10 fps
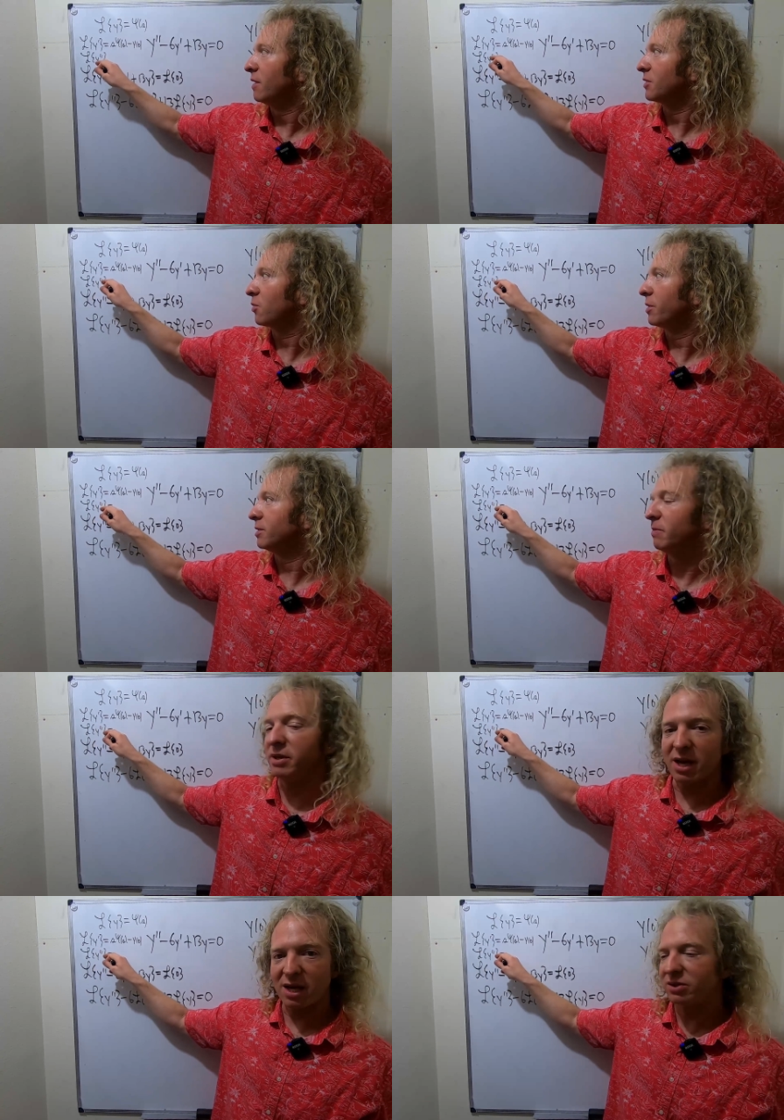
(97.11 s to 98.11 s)
That's going to
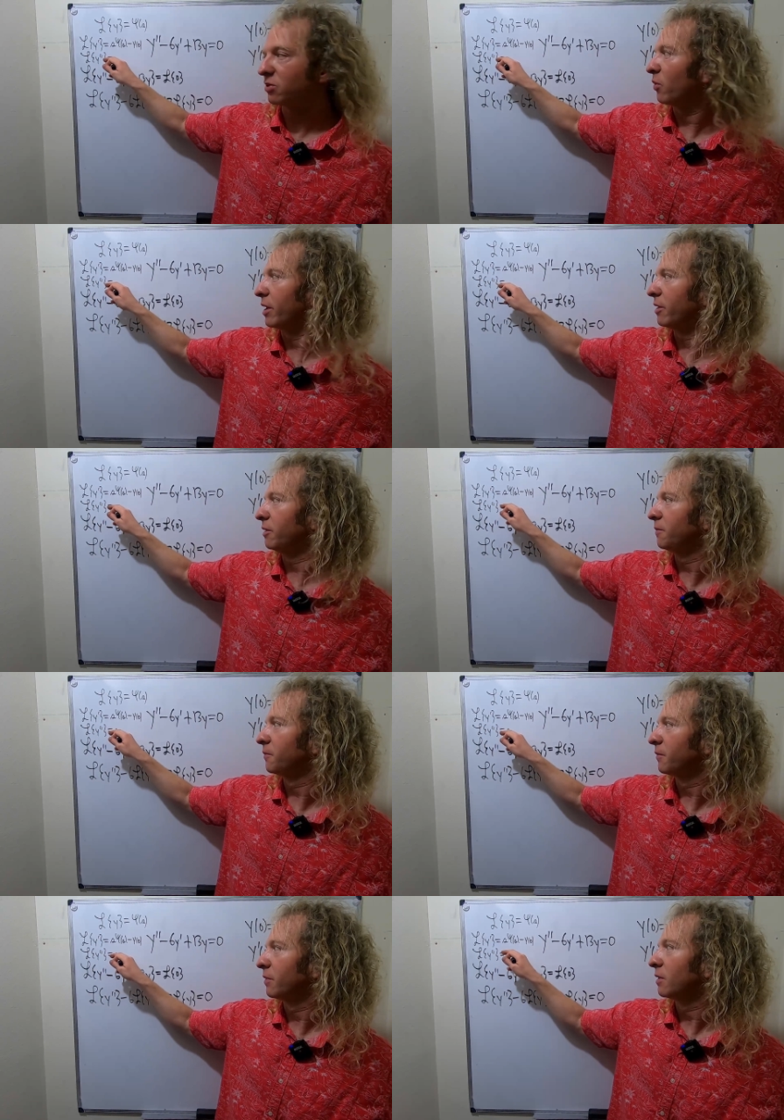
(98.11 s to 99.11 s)
be s squared
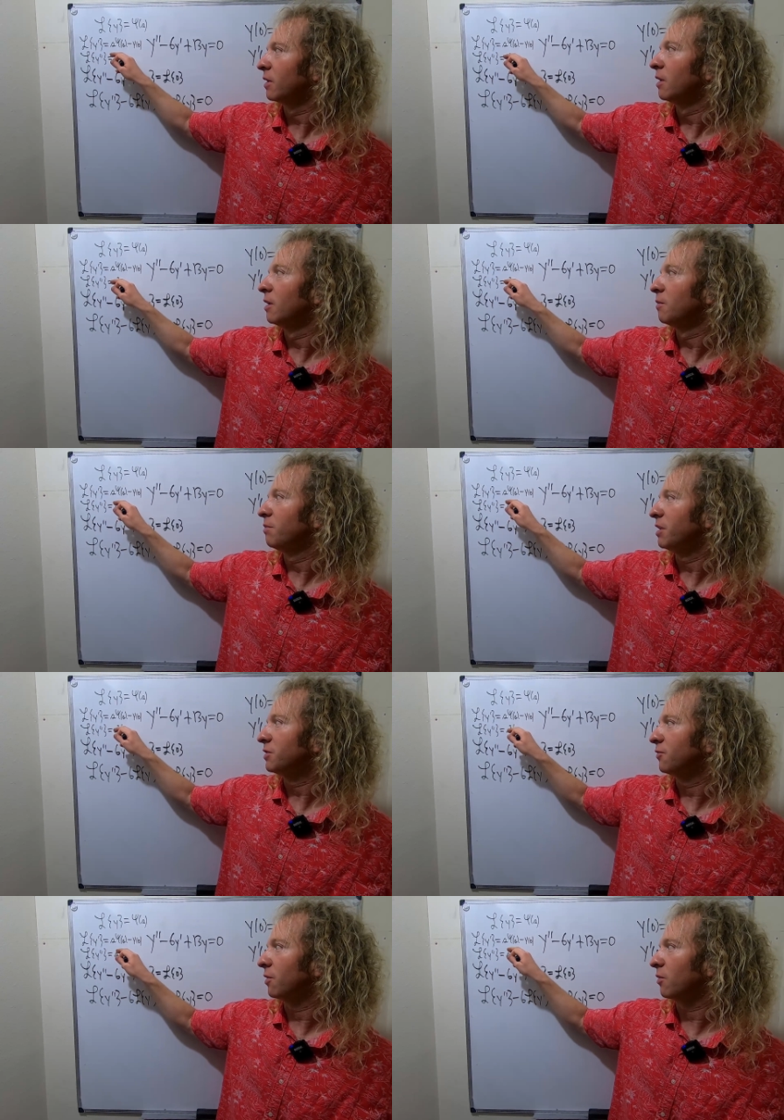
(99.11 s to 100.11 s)

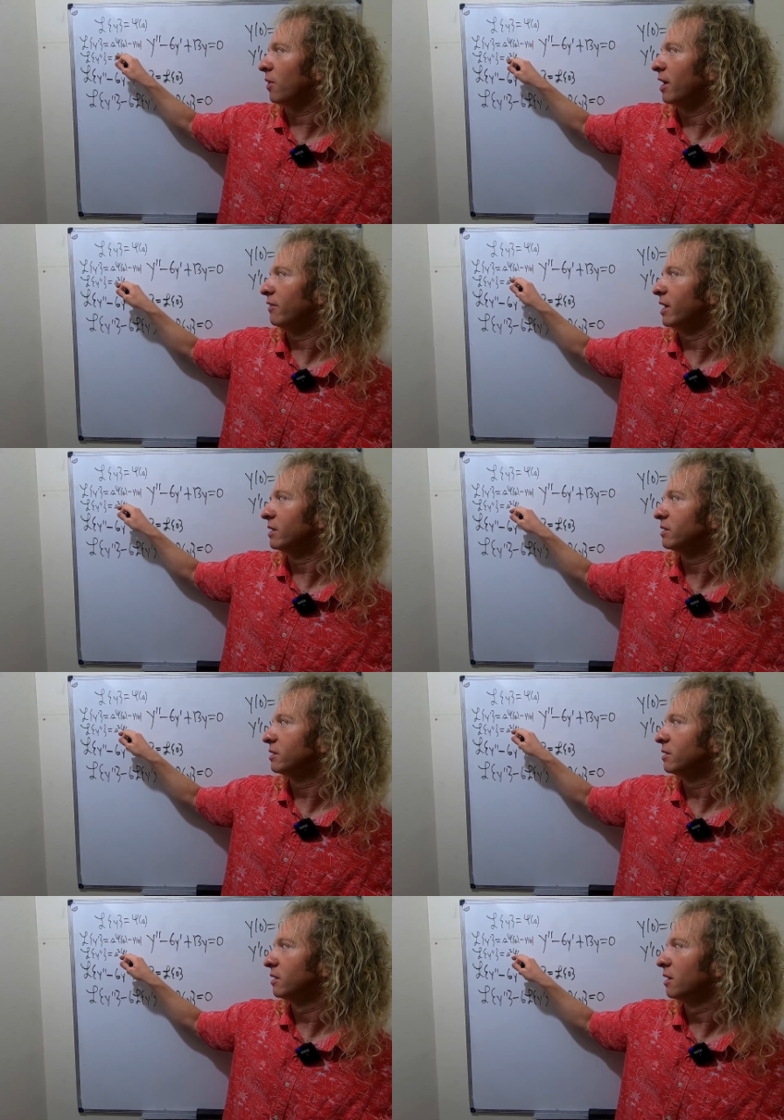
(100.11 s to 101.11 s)
pitchfork y of
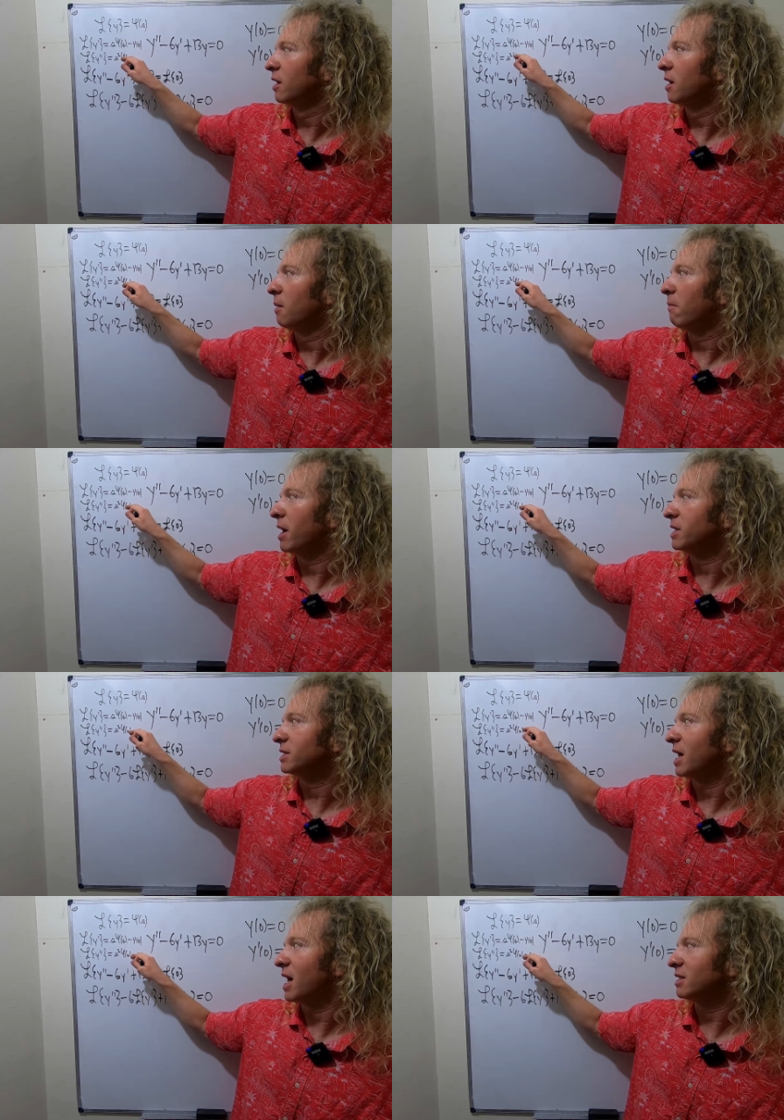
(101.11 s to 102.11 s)
s
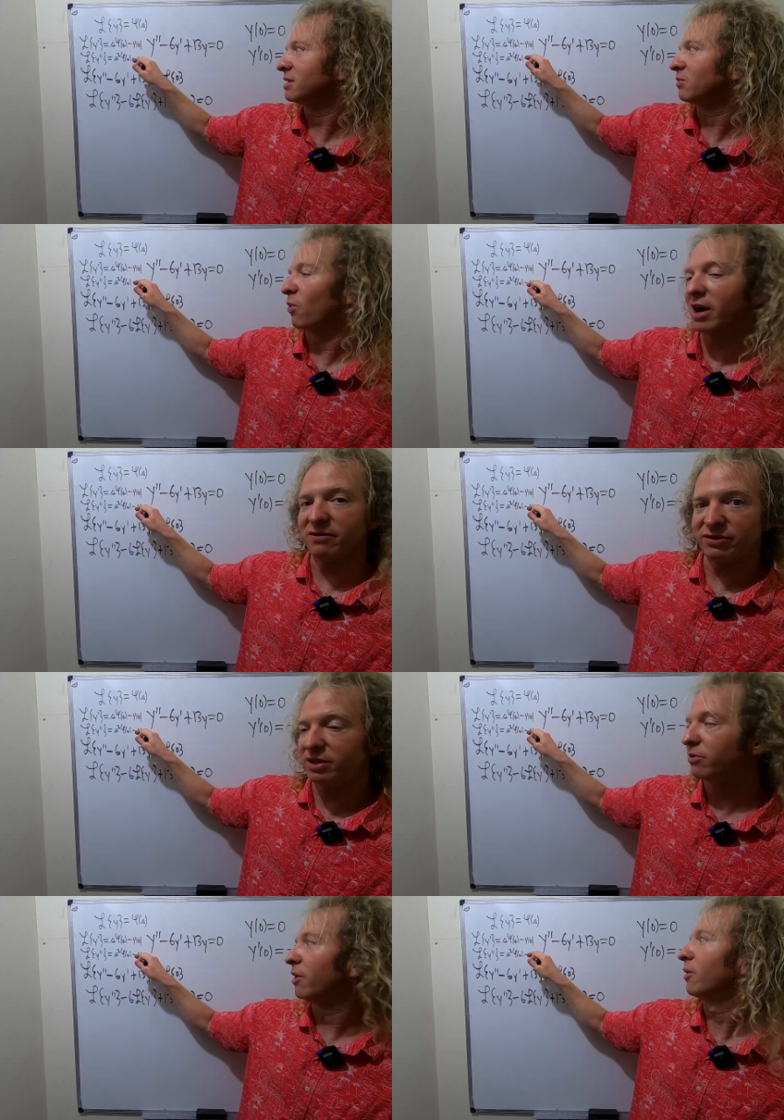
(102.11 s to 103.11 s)
minus s y of
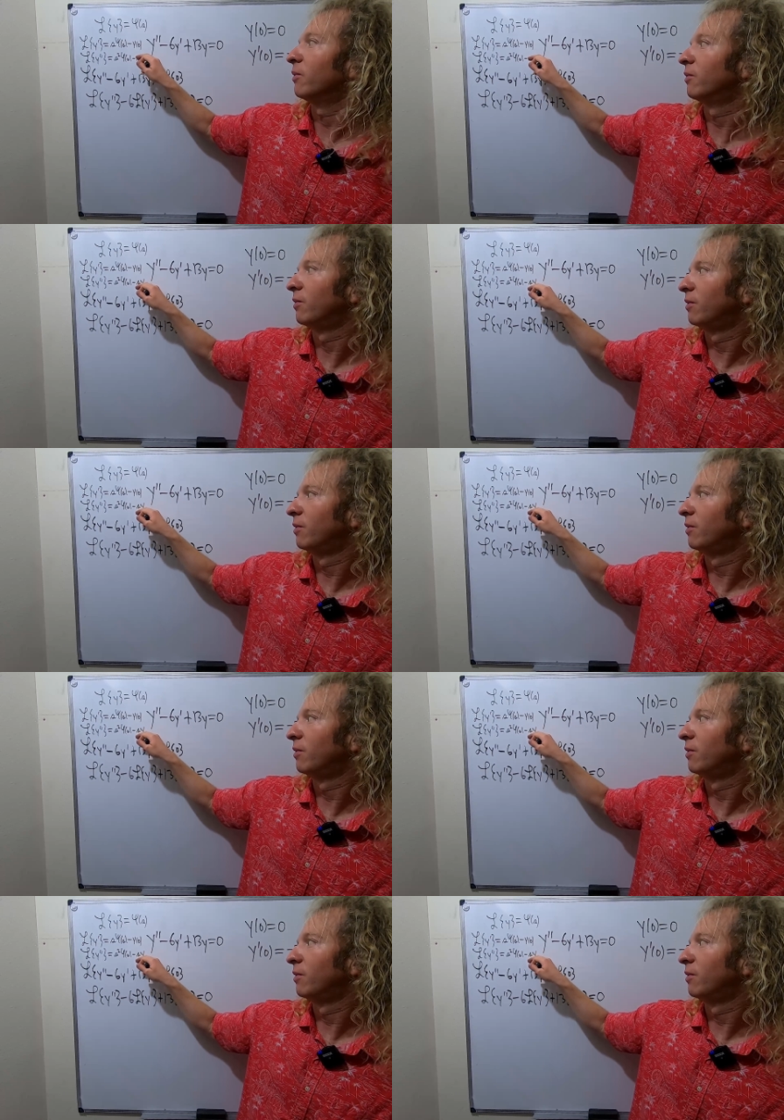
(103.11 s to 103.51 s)
0